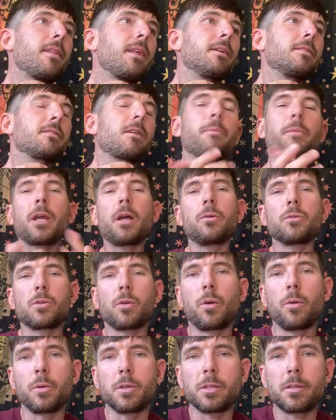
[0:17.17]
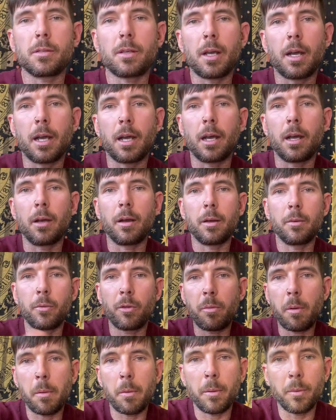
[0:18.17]
something I was
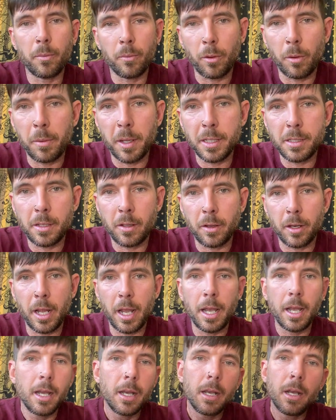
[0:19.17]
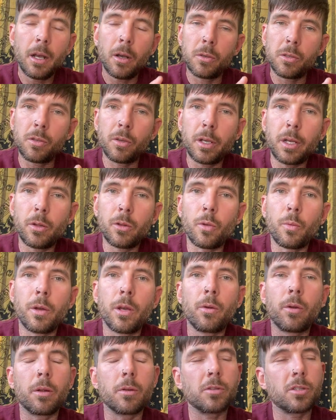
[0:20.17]
with my roommates the other day. I was looking out the
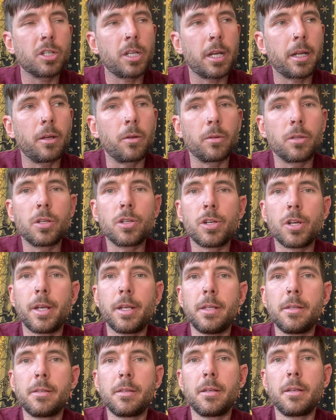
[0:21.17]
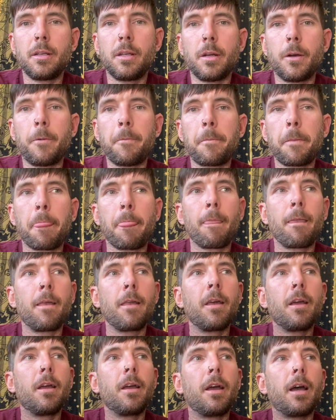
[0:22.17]
window and I was checking out the trees.
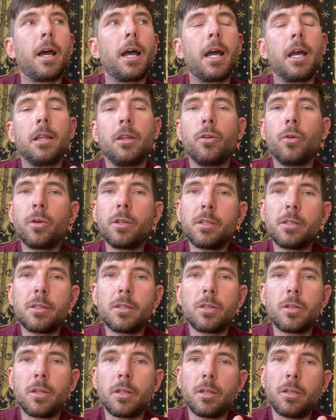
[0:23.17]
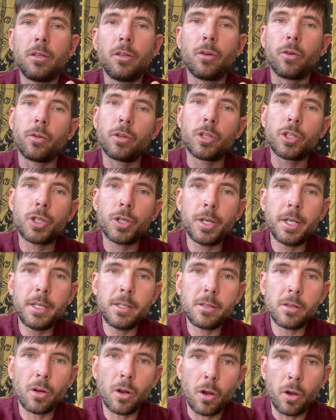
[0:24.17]
I noticed that, the
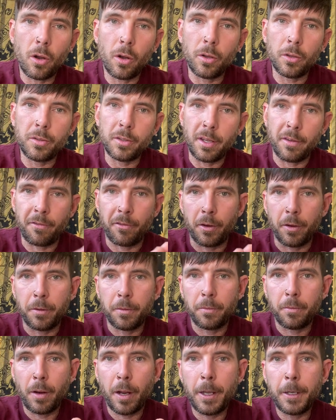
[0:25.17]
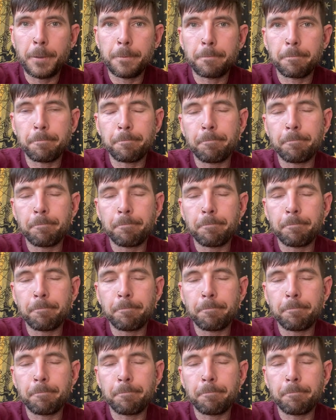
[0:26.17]
trees are all different, right?